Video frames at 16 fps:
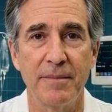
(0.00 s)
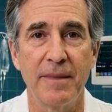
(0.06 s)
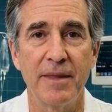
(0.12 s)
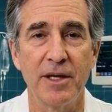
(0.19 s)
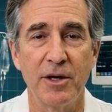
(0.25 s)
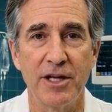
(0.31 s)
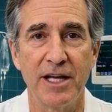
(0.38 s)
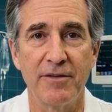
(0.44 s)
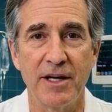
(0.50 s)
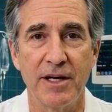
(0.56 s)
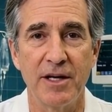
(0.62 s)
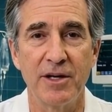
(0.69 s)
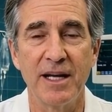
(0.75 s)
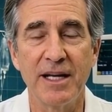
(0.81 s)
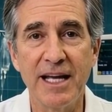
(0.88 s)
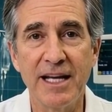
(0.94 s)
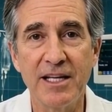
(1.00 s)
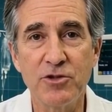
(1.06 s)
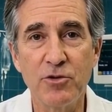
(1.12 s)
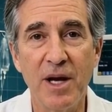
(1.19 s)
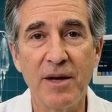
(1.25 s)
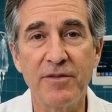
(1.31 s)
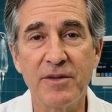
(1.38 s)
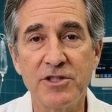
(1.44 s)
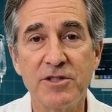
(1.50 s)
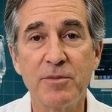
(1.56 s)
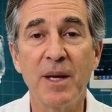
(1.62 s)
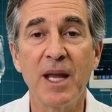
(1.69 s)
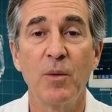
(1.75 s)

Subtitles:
The Cleveland Clinic has referenced my